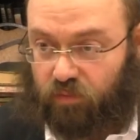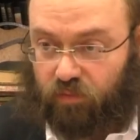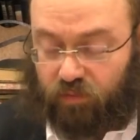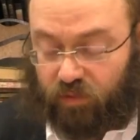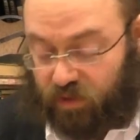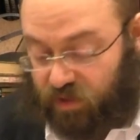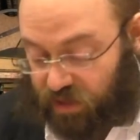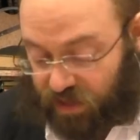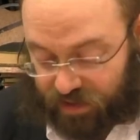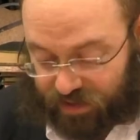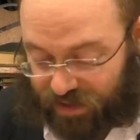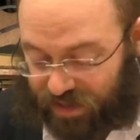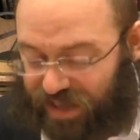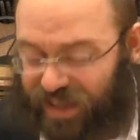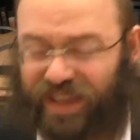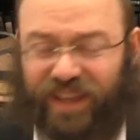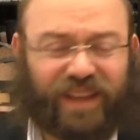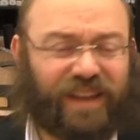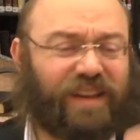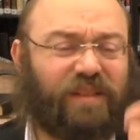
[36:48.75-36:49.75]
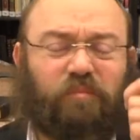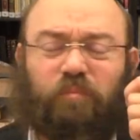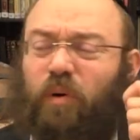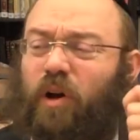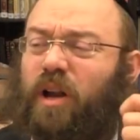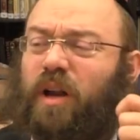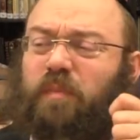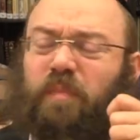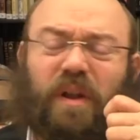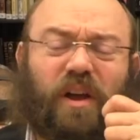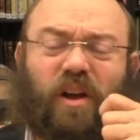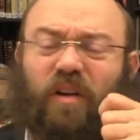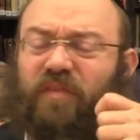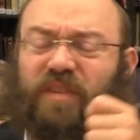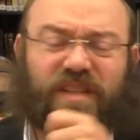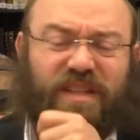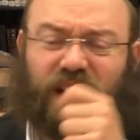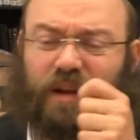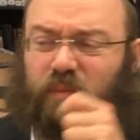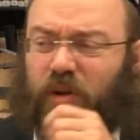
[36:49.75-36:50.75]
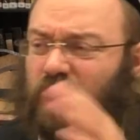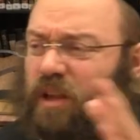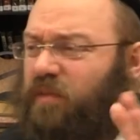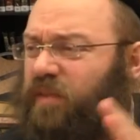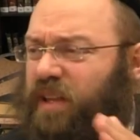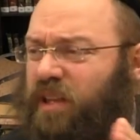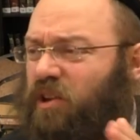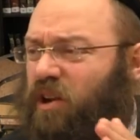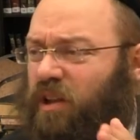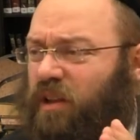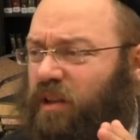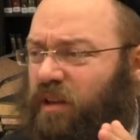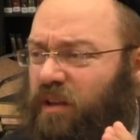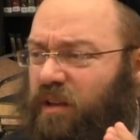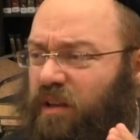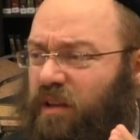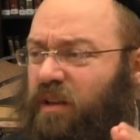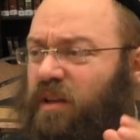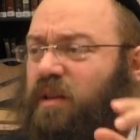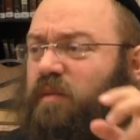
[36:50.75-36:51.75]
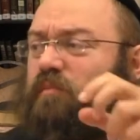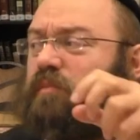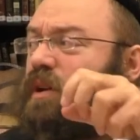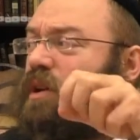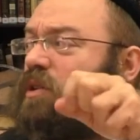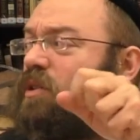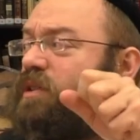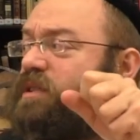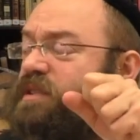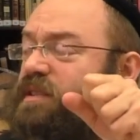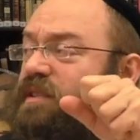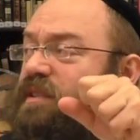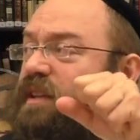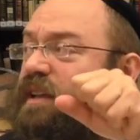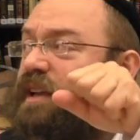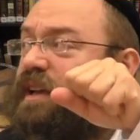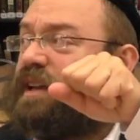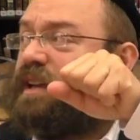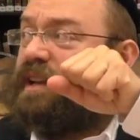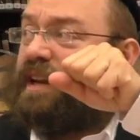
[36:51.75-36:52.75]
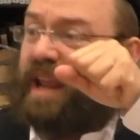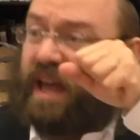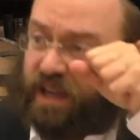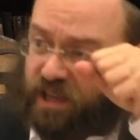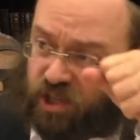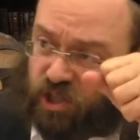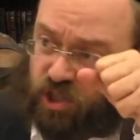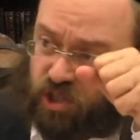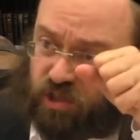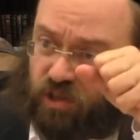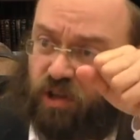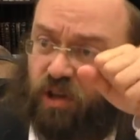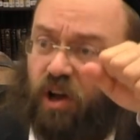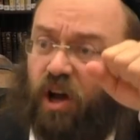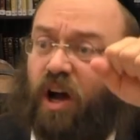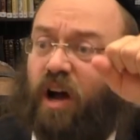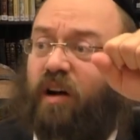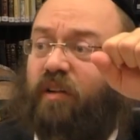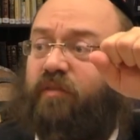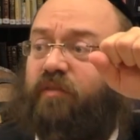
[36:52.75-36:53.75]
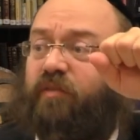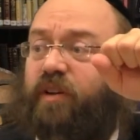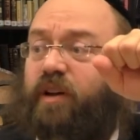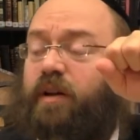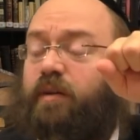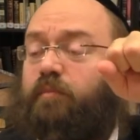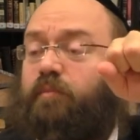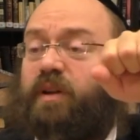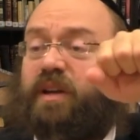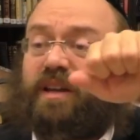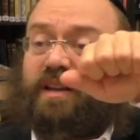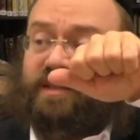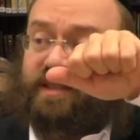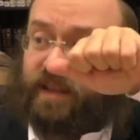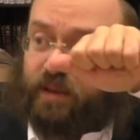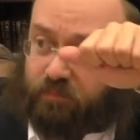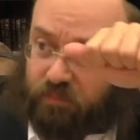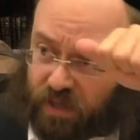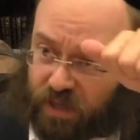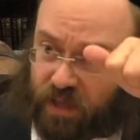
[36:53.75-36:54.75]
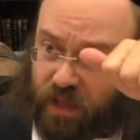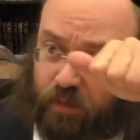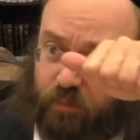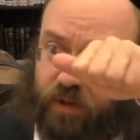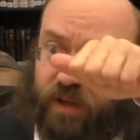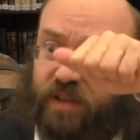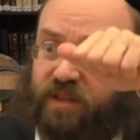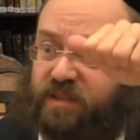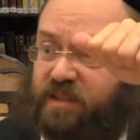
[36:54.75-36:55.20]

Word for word: It's, it's, it's, it's, it's, because the connection of Birchas Amila, Birchas